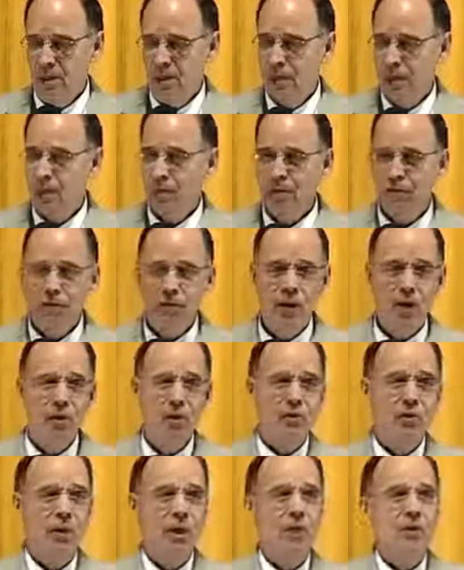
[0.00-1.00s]
People have
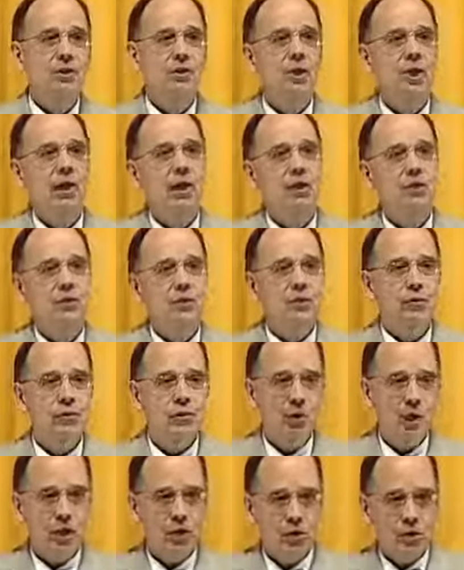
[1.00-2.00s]
known these things for
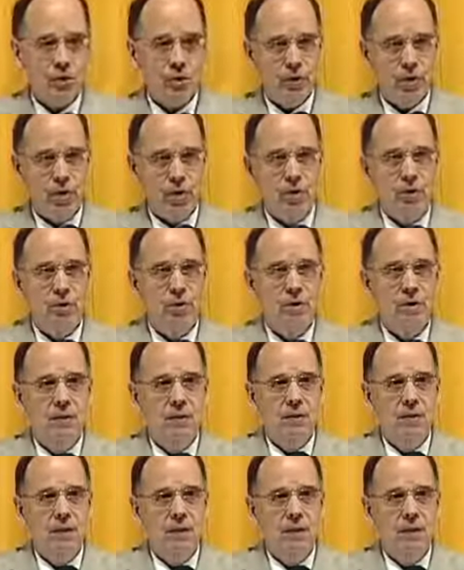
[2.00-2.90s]
centuries.